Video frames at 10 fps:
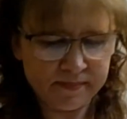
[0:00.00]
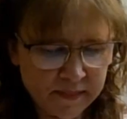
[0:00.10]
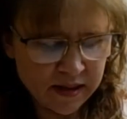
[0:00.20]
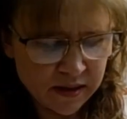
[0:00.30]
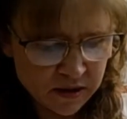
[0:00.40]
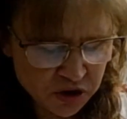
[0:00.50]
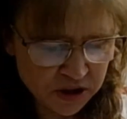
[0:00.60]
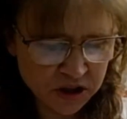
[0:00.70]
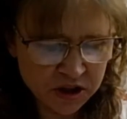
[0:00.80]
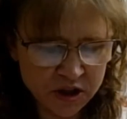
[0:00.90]

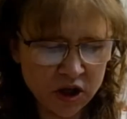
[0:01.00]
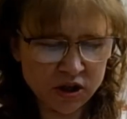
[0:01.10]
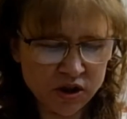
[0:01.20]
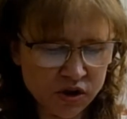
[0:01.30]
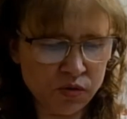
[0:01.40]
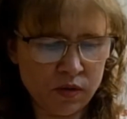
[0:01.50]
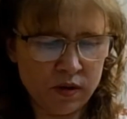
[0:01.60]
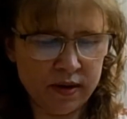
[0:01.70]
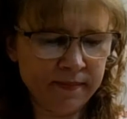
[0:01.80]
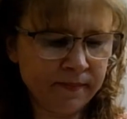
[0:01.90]
illustration in our
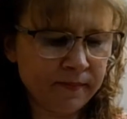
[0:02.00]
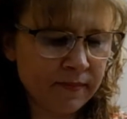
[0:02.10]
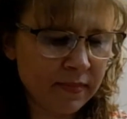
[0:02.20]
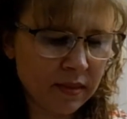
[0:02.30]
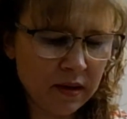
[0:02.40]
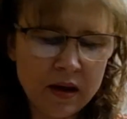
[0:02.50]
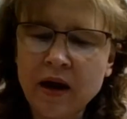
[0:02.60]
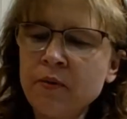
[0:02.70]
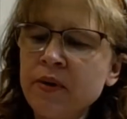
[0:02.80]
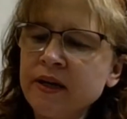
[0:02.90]
story.
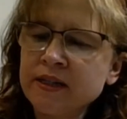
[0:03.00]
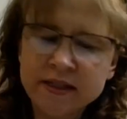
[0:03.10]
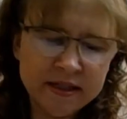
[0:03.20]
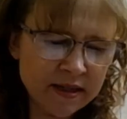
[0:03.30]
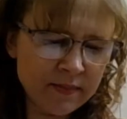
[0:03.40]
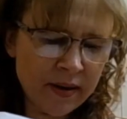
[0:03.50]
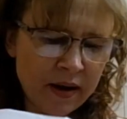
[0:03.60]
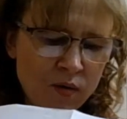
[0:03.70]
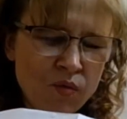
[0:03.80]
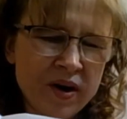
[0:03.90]
I wanted to see
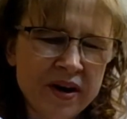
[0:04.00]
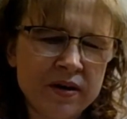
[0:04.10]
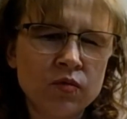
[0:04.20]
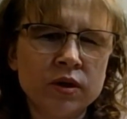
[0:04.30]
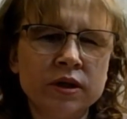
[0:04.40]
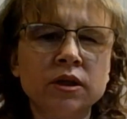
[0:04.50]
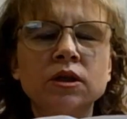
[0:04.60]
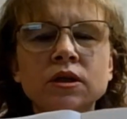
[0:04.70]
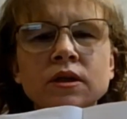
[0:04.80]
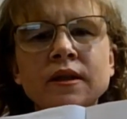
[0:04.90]
about what it would
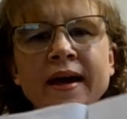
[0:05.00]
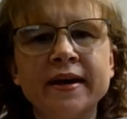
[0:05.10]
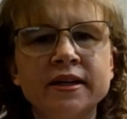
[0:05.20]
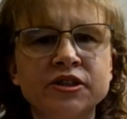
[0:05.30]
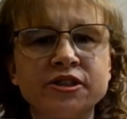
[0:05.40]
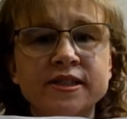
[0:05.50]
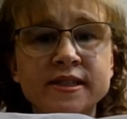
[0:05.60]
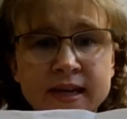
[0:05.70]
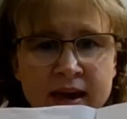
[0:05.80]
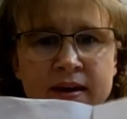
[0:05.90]
look like to
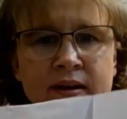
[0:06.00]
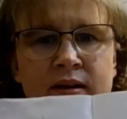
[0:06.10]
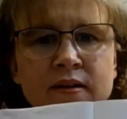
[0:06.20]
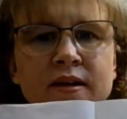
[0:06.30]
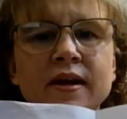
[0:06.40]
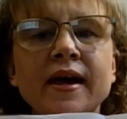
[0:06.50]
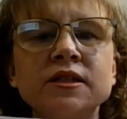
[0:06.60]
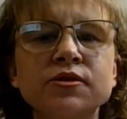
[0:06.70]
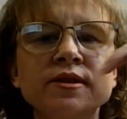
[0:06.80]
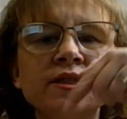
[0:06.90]
scale. And
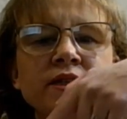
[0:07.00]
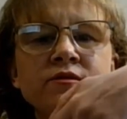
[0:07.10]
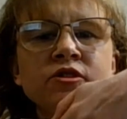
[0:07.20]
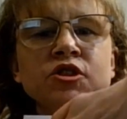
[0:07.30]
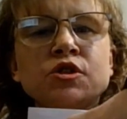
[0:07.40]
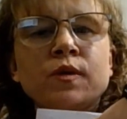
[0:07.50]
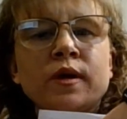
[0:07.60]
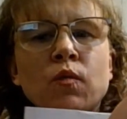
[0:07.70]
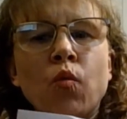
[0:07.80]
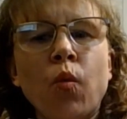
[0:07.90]
so instead of just
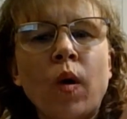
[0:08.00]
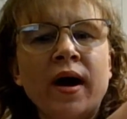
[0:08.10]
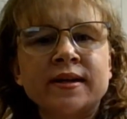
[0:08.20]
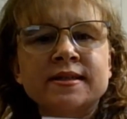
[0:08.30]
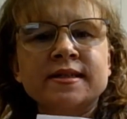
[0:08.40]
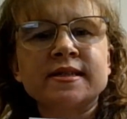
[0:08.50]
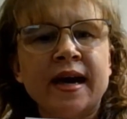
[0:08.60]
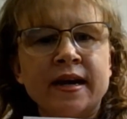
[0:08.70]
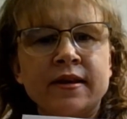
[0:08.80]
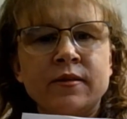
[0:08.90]
doing one
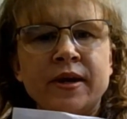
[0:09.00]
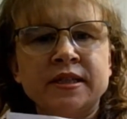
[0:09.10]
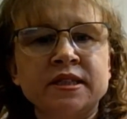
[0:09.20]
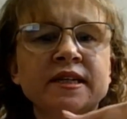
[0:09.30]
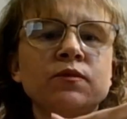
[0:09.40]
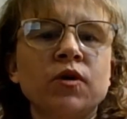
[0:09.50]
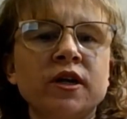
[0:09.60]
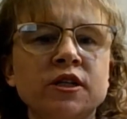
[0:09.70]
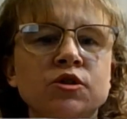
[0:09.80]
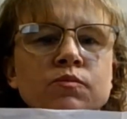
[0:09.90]
side of the page, I did want
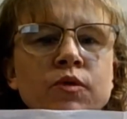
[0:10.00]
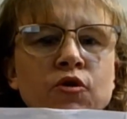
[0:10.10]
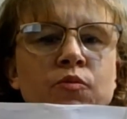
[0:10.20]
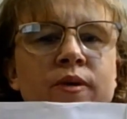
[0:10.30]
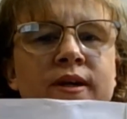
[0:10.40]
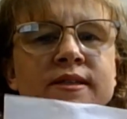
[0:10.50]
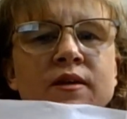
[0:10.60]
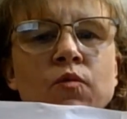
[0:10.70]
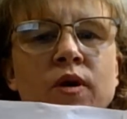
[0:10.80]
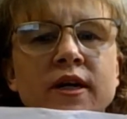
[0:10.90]
to do both because I
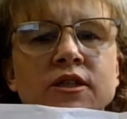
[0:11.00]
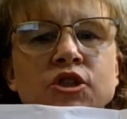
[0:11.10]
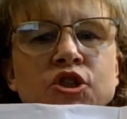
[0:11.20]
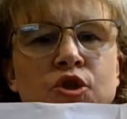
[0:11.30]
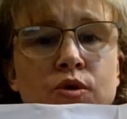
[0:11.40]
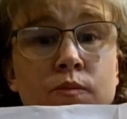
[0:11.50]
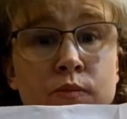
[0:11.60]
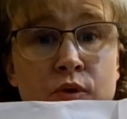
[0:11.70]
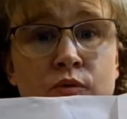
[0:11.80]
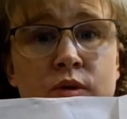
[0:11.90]
wanted to show the
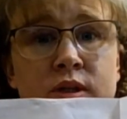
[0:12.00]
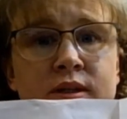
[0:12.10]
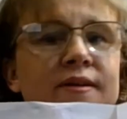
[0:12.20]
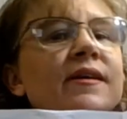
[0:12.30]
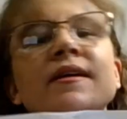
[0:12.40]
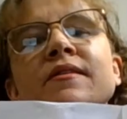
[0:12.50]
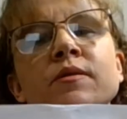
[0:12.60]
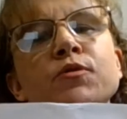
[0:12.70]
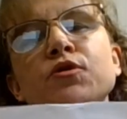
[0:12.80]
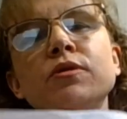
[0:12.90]
boot
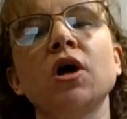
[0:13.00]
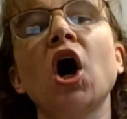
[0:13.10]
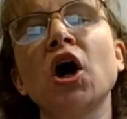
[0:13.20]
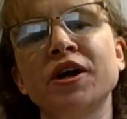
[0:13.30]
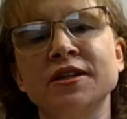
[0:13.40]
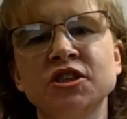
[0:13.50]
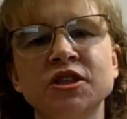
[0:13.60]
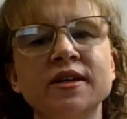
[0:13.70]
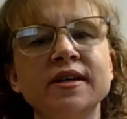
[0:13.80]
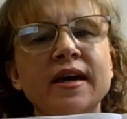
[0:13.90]
cottage,
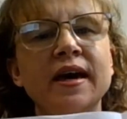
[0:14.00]
and I